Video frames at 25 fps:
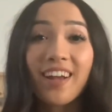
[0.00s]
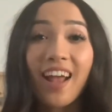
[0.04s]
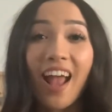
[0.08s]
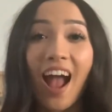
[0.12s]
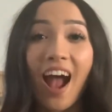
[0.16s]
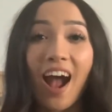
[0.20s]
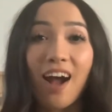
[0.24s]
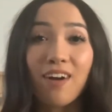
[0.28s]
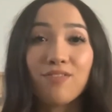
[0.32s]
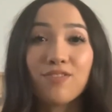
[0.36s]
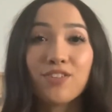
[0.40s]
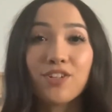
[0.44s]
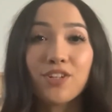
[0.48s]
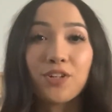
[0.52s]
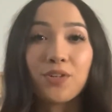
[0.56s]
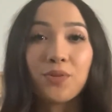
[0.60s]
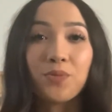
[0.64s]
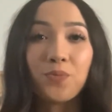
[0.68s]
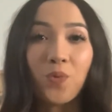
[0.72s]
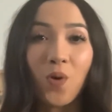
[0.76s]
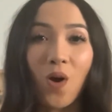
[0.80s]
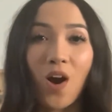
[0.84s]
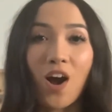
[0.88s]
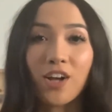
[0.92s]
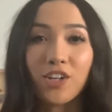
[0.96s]
after
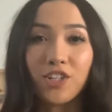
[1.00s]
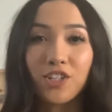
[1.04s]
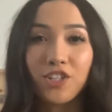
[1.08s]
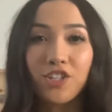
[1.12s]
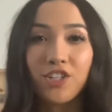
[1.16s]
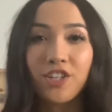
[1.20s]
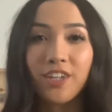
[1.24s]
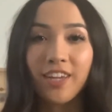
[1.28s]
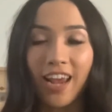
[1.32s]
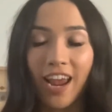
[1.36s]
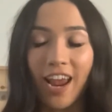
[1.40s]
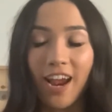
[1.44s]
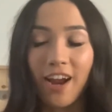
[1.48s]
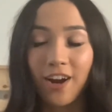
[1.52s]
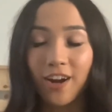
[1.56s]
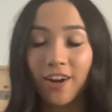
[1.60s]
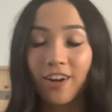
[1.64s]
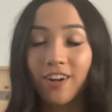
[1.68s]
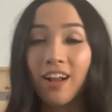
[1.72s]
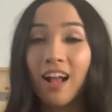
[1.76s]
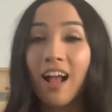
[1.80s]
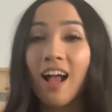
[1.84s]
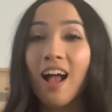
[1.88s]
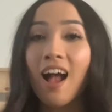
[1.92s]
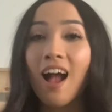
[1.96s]
wash care.
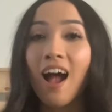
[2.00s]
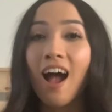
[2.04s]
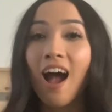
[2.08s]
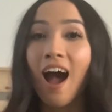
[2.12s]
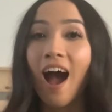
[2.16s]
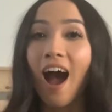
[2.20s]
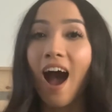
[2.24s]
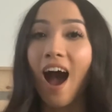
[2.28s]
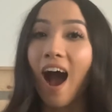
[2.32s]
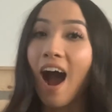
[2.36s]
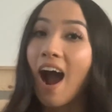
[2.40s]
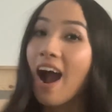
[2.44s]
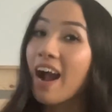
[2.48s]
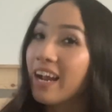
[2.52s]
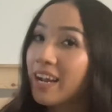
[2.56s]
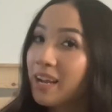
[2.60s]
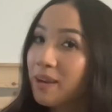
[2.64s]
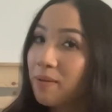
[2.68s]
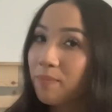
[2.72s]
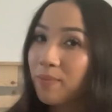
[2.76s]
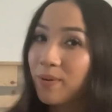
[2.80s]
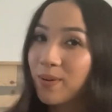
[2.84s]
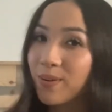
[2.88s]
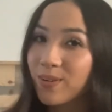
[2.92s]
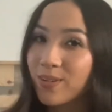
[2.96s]
I
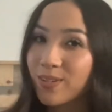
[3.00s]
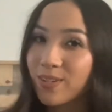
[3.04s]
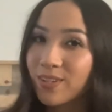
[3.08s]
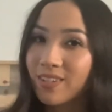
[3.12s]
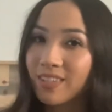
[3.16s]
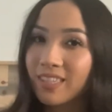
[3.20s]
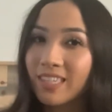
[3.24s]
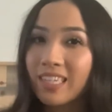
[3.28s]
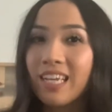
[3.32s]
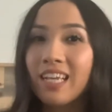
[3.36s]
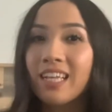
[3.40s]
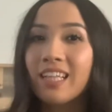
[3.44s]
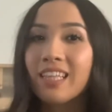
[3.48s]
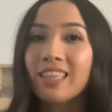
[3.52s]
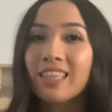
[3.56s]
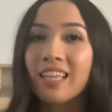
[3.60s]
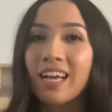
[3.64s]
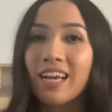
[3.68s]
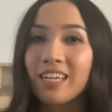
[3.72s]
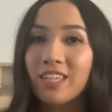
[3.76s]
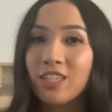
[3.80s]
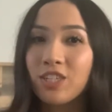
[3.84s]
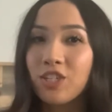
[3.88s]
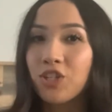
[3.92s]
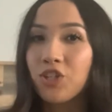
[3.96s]
personally
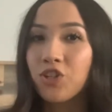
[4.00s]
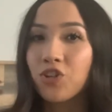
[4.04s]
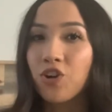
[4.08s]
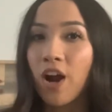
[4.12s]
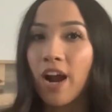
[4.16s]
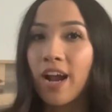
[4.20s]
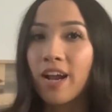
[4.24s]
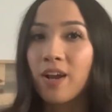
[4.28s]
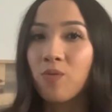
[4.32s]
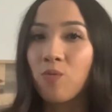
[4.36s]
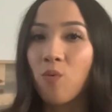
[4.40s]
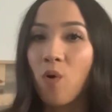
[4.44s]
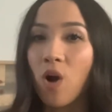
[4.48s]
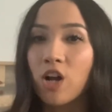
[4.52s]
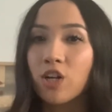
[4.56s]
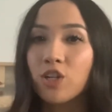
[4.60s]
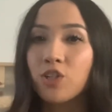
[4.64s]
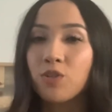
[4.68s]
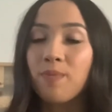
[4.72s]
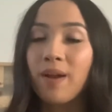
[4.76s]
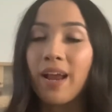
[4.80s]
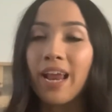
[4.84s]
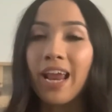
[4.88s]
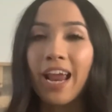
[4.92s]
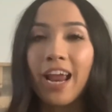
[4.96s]
like to try and
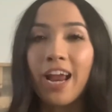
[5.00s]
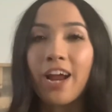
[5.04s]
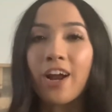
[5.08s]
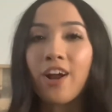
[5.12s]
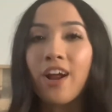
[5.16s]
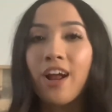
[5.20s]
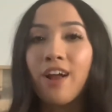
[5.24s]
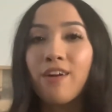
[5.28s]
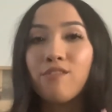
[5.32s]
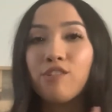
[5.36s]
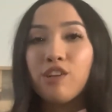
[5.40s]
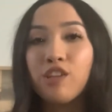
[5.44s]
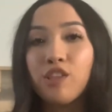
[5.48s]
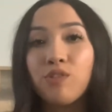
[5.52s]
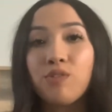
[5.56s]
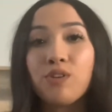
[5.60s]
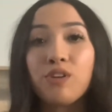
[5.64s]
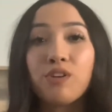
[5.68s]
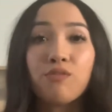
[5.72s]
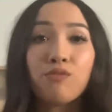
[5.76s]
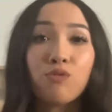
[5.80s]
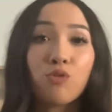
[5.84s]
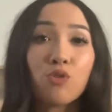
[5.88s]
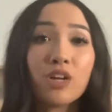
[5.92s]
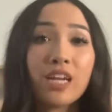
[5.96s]
wash my hair every 3
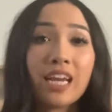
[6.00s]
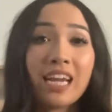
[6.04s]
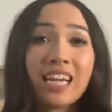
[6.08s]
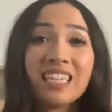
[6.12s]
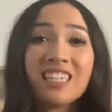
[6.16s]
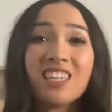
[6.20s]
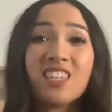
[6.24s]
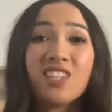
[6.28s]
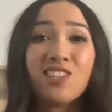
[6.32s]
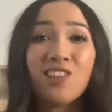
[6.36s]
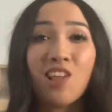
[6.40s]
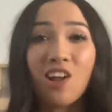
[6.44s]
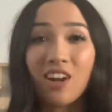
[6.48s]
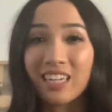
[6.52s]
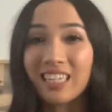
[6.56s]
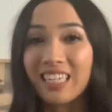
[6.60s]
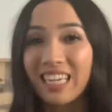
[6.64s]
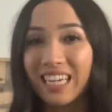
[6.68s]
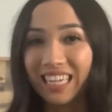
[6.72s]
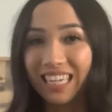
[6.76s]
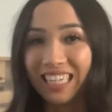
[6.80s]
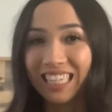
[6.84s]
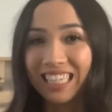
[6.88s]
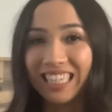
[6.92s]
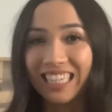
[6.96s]
to 4 days as long as I
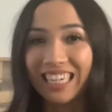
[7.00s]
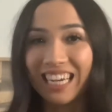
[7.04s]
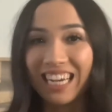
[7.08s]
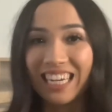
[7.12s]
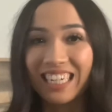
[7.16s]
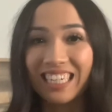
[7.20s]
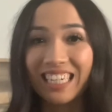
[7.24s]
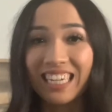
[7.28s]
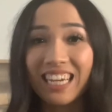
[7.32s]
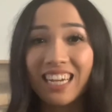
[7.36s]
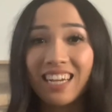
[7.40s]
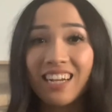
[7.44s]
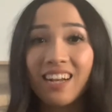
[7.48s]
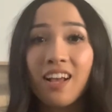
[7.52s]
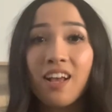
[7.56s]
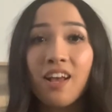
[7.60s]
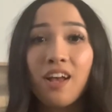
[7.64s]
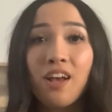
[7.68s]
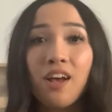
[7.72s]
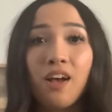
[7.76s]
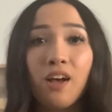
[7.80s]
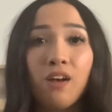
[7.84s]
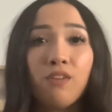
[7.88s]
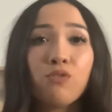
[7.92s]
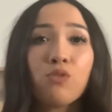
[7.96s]
can stand it.
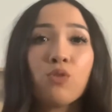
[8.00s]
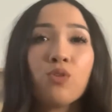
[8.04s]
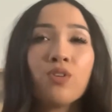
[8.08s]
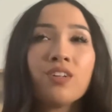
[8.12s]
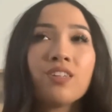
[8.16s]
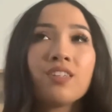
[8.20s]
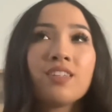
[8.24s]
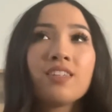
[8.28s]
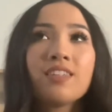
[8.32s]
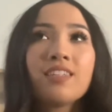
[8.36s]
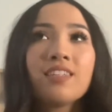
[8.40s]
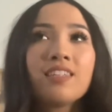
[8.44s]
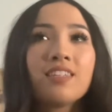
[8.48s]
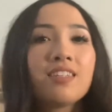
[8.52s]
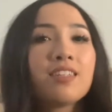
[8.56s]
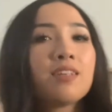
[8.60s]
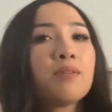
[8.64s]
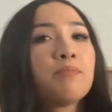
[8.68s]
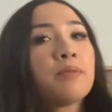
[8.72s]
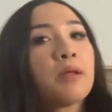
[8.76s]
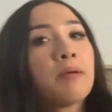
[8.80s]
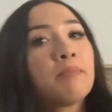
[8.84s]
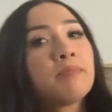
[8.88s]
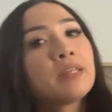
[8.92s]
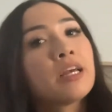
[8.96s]
Of course,
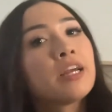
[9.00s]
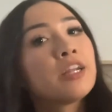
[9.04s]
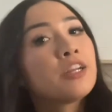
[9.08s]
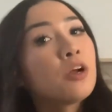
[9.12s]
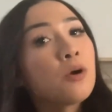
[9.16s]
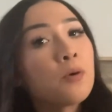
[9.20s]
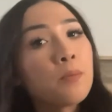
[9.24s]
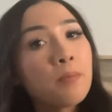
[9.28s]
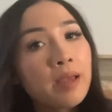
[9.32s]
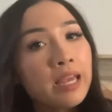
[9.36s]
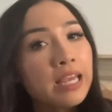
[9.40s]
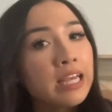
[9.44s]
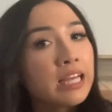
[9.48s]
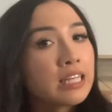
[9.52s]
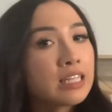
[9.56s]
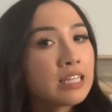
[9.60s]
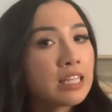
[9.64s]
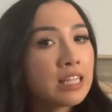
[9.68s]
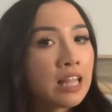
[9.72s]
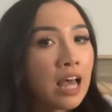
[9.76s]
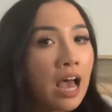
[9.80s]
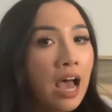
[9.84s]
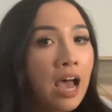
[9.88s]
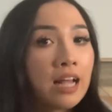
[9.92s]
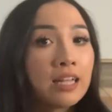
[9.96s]
sometimes I don't make it to
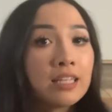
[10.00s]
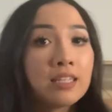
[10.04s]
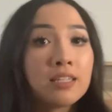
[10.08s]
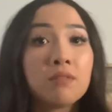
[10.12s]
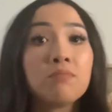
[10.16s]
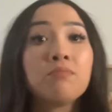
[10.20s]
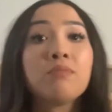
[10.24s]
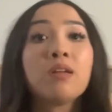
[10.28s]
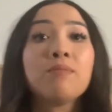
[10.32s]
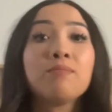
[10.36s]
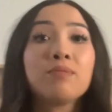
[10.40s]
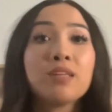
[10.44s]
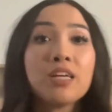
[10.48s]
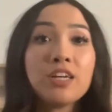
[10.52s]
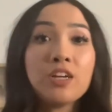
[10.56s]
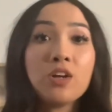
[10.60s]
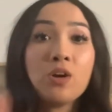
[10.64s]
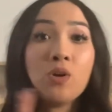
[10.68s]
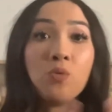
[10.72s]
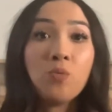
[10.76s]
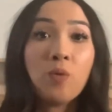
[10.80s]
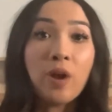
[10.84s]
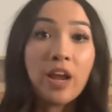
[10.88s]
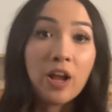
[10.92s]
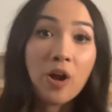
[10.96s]
that, sometimes I
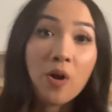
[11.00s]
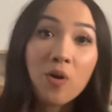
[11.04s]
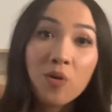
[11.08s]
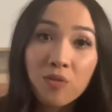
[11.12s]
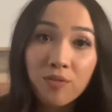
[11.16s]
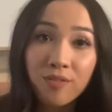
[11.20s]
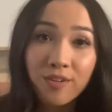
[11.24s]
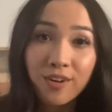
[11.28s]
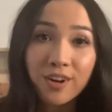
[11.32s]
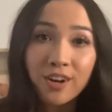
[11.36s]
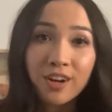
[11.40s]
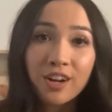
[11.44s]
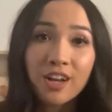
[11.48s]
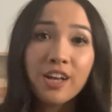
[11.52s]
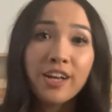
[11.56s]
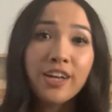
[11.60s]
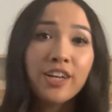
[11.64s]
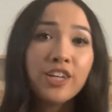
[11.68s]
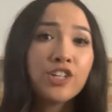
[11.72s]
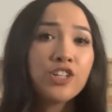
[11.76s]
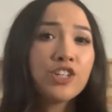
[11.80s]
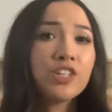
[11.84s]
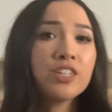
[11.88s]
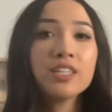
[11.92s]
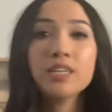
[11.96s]
go way over,
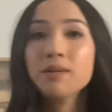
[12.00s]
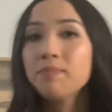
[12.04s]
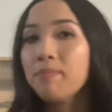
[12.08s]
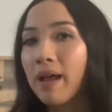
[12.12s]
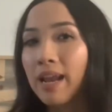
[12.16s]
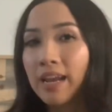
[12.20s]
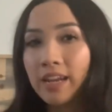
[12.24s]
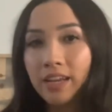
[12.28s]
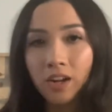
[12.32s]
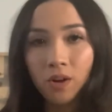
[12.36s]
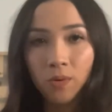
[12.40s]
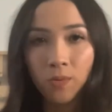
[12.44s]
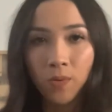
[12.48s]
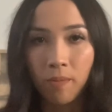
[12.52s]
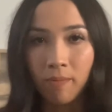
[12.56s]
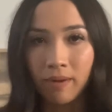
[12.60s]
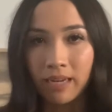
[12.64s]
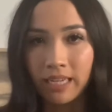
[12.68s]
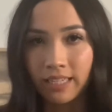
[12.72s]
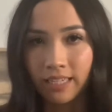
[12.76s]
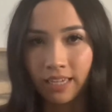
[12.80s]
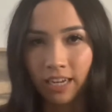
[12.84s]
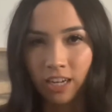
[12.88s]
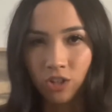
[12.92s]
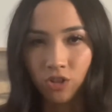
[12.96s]
just depending on what my
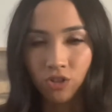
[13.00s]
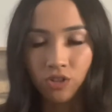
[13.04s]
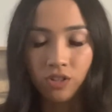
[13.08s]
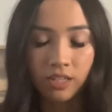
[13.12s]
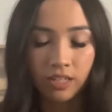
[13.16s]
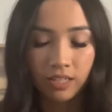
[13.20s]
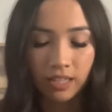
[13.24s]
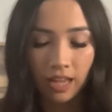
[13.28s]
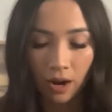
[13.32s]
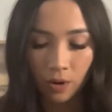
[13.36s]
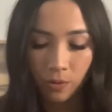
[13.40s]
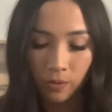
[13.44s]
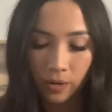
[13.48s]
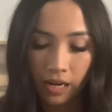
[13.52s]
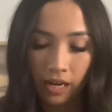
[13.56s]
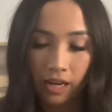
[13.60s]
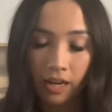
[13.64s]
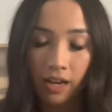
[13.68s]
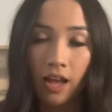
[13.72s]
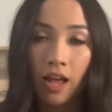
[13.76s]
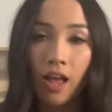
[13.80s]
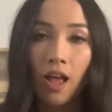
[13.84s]
schedule is that week.